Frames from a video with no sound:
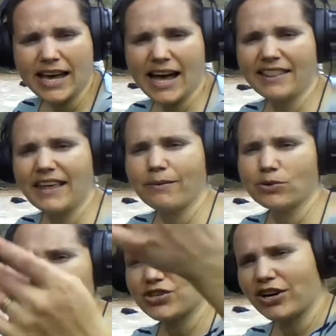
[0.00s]
And they
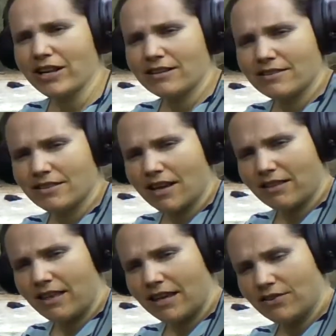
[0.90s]
were starting to
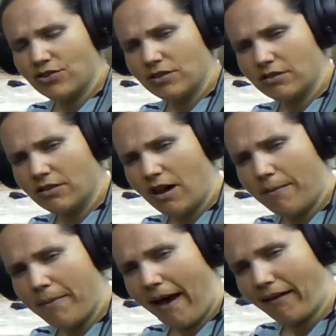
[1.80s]
then
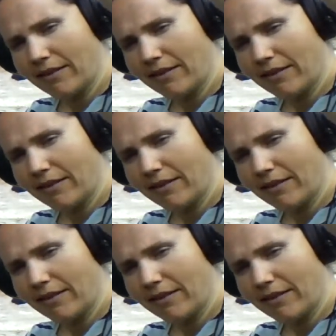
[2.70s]
come back